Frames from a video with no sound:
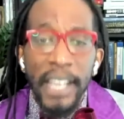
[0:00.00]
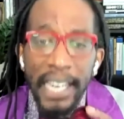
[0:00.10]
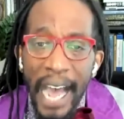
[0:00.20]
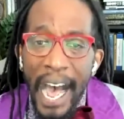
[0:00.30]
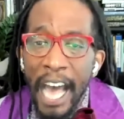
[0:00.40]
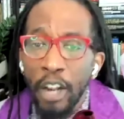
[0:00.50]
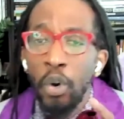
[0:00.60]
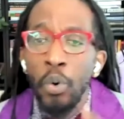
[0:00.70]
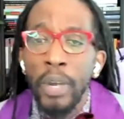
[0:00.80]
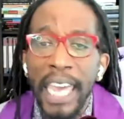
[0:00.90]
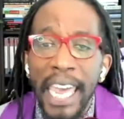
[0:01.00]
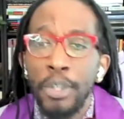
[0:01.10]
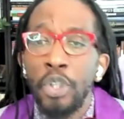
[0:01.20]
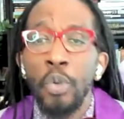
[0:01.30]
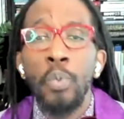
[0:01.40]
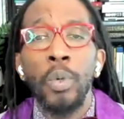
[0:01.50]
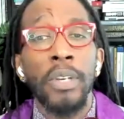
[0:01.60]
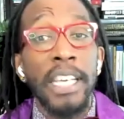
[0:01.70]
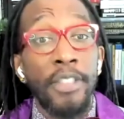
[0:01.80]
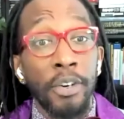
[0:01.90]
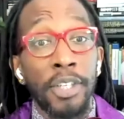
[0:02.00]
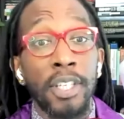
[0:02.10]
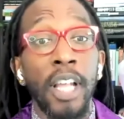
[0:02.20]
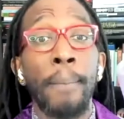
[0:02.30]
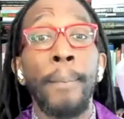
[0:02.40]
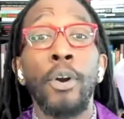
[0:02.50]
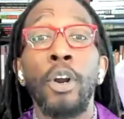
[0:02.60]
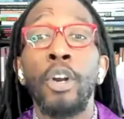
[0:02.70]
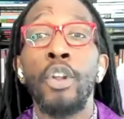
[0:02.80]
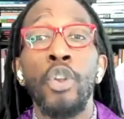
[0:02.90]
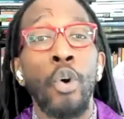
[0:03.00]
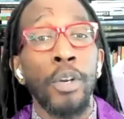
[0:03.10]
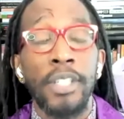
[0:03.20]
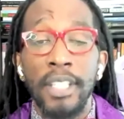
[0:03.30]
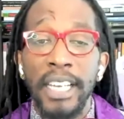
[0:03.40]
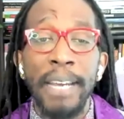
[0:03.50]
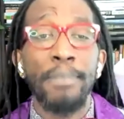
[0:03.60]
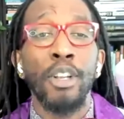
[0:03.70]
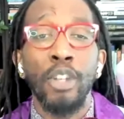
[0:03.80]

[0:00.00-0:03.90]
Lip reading: The God who keeps you will neither slumber nor sleep.